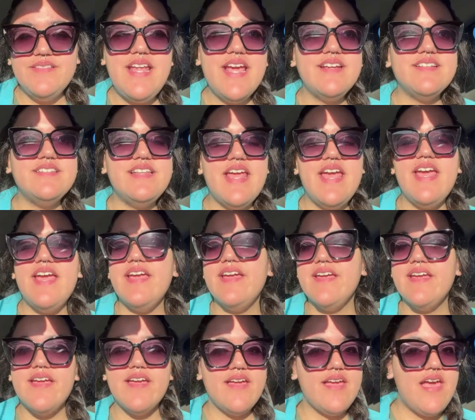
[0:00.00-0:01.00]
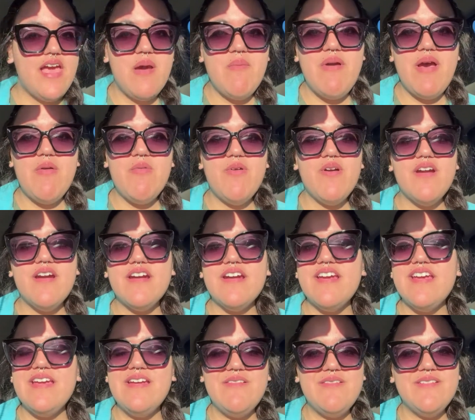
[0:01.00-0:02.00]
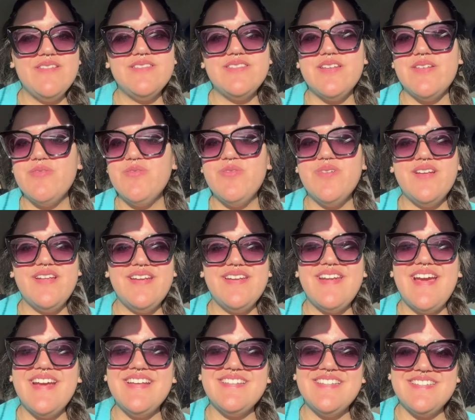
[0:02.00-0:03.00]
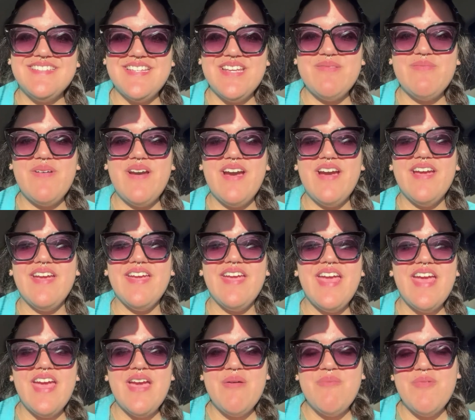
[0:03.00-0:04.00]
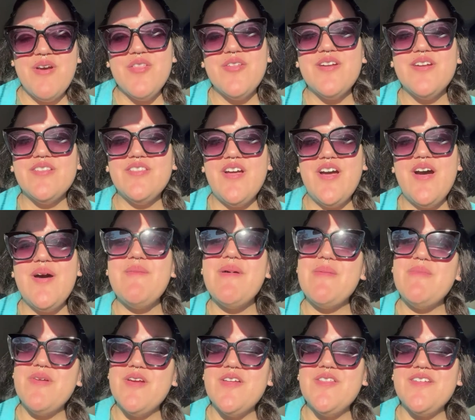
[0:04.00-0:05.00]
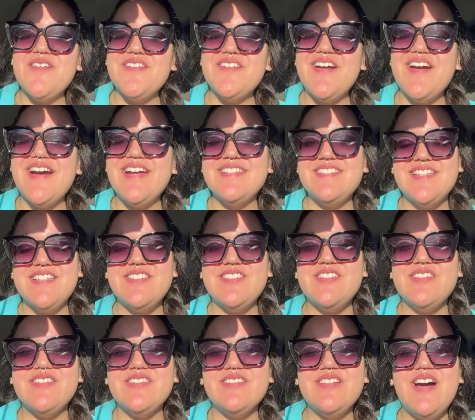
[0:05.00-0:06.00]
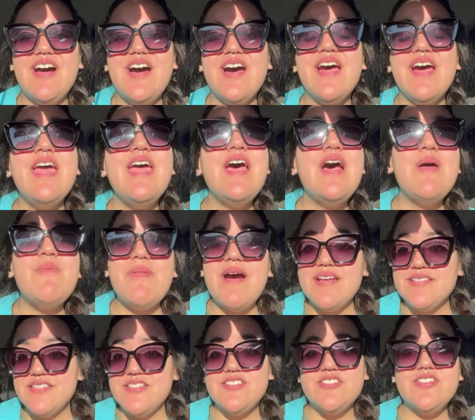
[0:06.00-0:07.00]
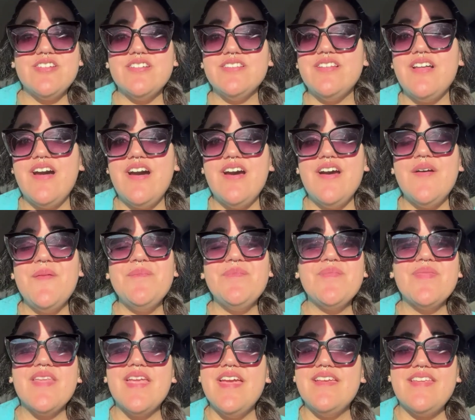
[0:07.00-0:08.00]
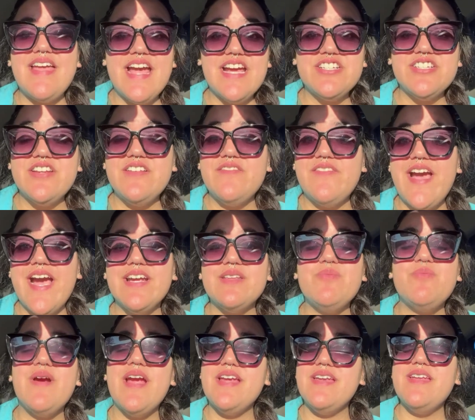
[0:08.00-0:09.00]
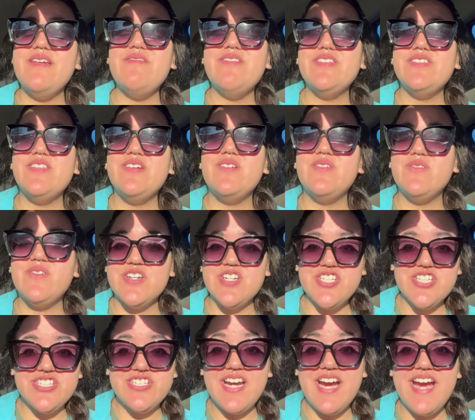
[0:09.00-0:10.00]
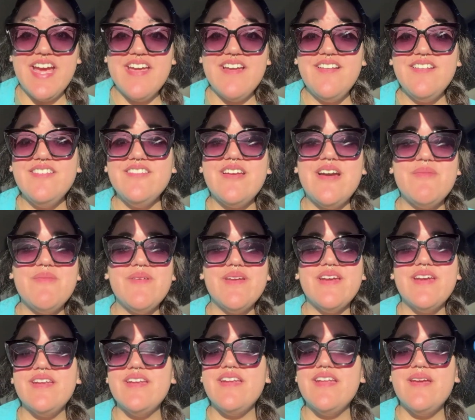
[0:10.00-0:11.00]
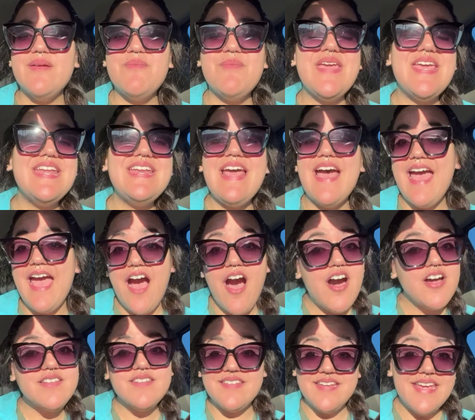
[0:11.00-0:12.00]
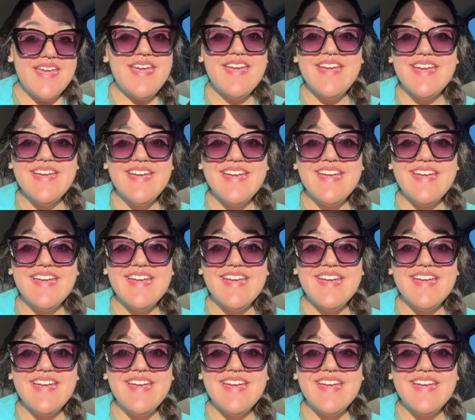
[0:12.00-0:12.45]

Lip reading: Next day, I'm at work. It was really nice to see my mother-in-law, my brother-in-law, sister-in-law, my sister-in-law. Is actually in fact pregnant with their first child, so I'm gonna be an auntie.